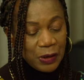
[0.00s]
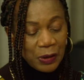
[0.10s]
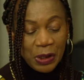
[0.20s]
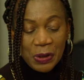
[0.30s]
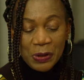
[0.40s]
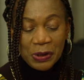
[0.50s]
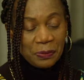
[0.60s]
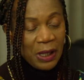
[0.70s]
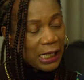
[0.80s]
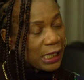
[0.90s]
Don't use
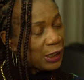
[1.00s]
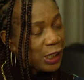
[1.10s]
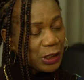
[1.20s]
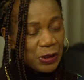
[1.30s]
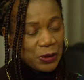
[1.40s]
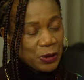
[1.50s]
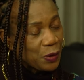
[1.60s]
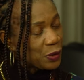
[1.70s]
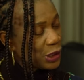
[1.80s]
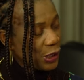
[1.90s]
money that you
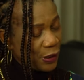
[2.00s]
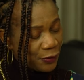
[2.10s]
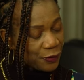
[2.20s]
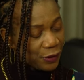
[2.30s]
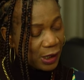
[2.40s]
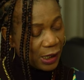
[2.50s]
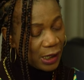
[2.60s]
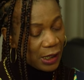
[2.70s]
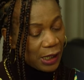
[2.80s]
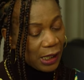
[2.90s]
don't have.
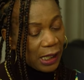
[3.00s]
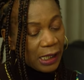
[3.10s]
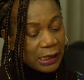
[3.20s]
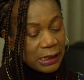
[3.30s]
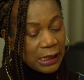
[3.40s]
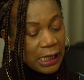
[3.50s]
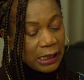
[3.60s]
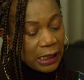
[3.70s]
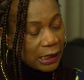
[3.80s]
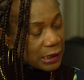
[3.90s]
And I
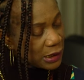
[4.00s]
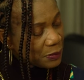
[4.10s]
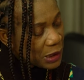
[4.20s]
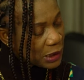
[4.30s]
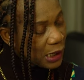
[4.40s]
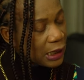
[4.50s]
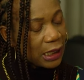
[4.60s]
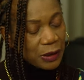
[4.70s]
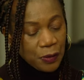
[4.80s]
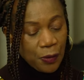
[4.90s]
think that's a mistake
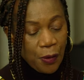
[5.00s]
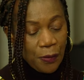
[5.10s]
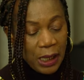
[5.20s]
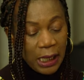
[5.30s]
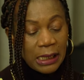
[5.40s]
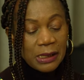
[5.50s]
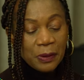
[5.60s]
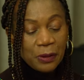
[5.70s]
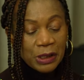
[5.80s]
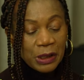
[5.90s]
that we all made,
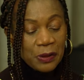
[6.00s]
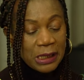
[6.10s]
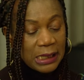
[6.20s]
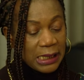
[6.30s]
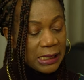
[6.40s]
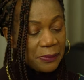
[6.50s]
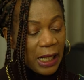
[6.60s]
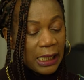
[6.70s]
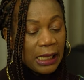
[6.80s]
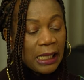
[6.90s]
because it was easy
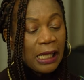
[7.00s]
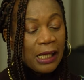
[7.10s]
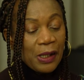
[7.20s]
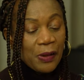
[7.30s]
money.